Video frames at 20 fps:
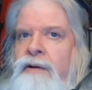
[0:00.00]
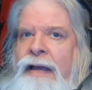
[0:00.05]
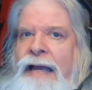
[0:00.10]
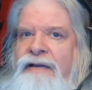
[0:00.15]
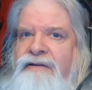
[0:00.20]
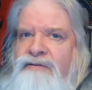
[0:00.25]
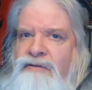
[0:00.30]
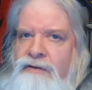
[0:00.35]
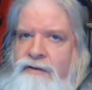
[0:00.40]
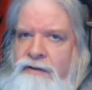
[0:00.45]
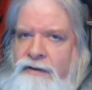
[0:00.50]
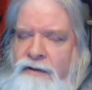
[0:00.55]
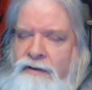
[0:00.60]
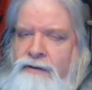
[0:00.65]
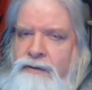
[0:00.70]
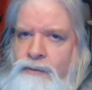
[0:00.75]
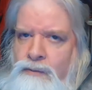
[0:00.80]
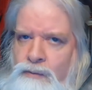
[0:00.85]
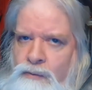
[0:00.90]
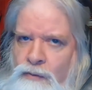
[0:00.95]
as a
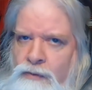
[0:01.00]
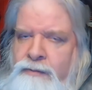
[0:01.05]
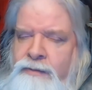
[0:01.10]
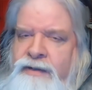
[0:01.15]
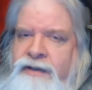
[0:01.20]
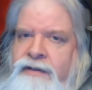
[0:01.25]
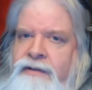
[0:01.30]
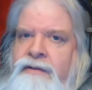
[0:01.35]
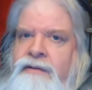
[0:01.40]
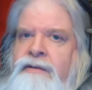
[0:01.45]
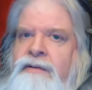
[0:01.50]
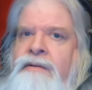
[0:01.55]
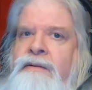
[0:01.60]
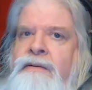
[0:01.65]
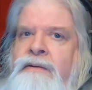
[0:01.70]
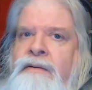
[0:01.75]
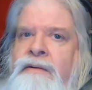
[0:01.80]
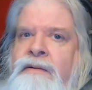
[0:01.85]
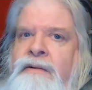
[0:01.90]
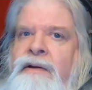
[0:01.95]
younger woman
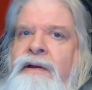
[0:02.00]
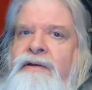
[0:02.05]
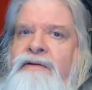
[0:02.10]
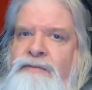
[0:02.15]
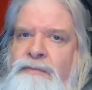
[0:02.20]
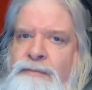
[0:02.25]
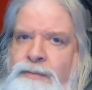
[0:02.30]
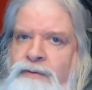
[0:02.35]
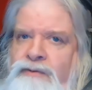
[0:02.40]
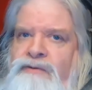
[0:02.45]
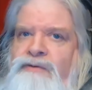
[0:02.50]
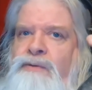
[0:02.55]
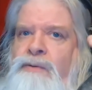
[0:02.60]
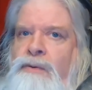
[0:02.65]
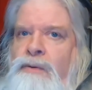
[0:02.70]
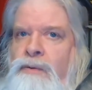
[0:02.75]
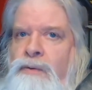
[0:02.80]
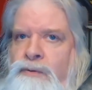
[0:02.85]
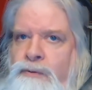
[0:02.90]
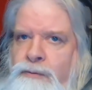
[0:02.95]
as opposed to
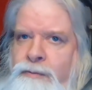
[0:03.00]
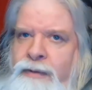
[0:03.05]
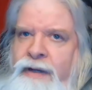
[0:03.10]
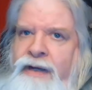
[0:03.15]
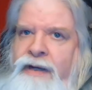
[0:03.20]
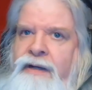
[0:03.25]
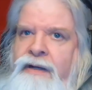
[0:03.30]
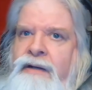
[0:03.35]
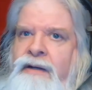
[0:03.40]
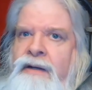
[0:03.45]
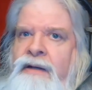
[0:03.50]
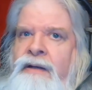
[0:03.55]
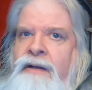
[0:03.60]
an older man,